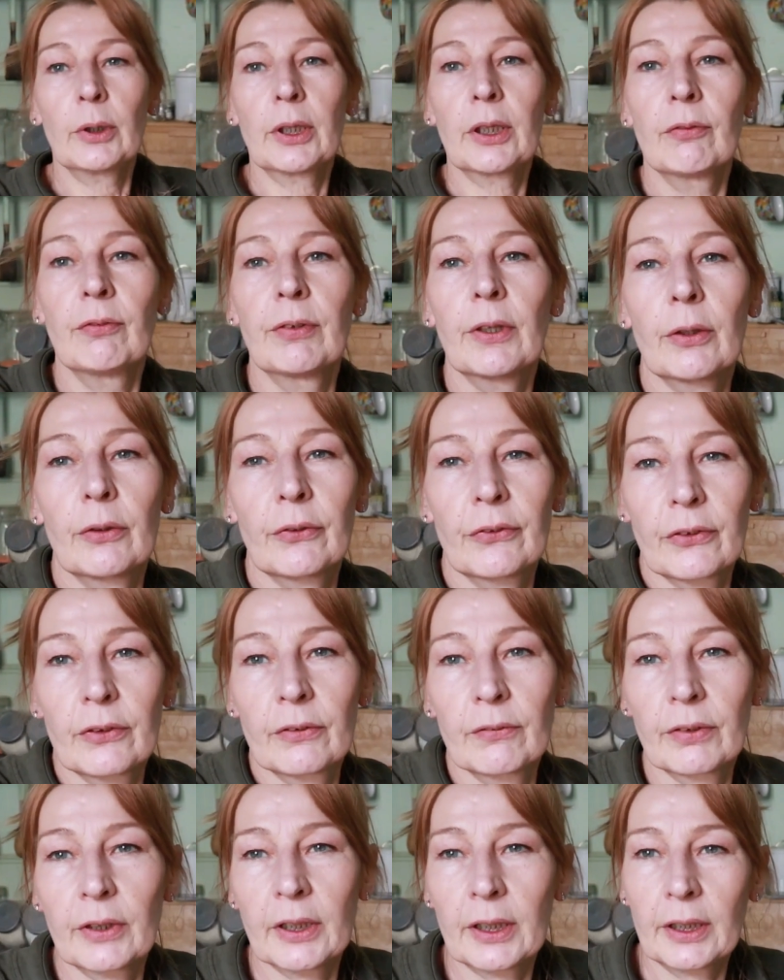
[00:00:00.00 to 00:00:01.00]
can focus on the
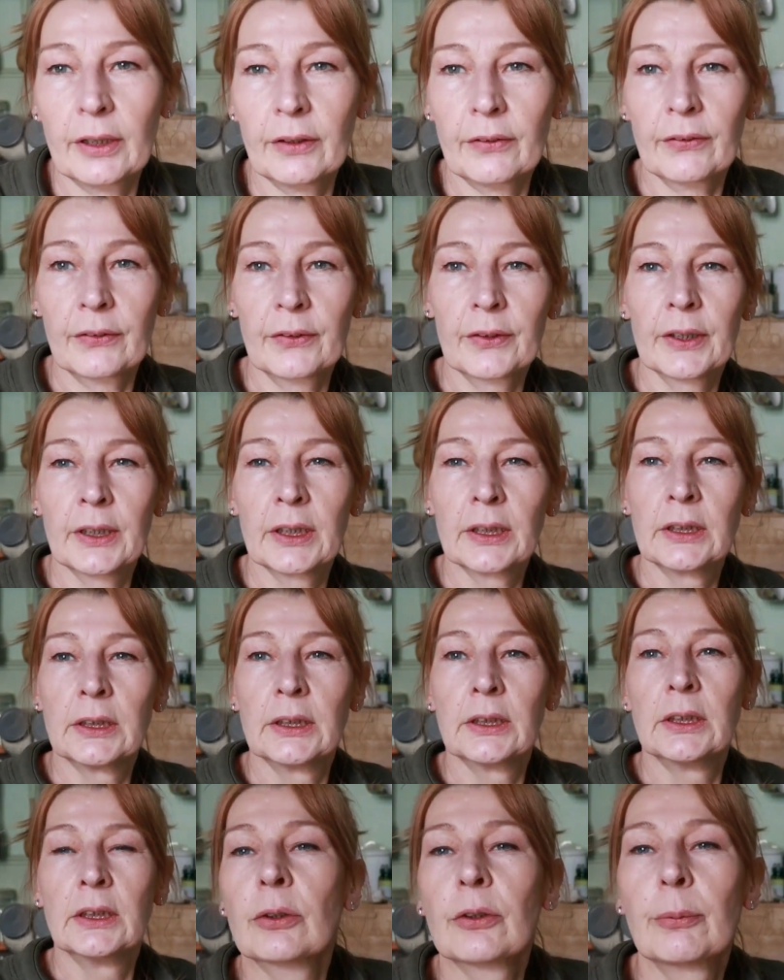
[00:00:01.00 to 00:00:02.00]
face.
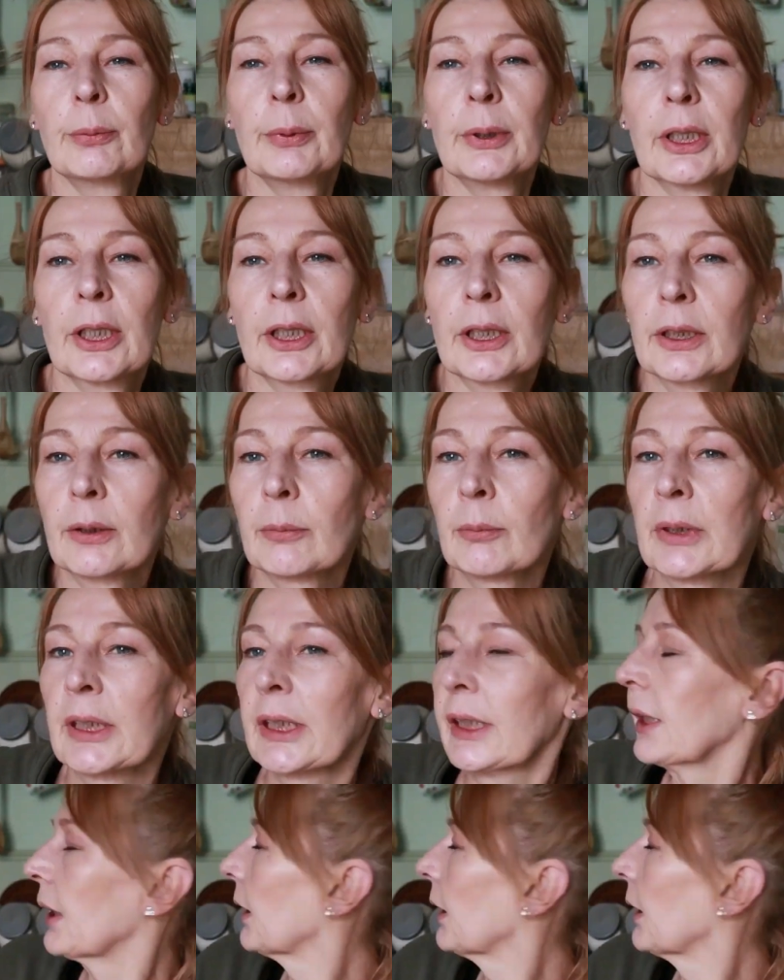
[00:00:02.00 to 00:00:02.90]
What's behind me?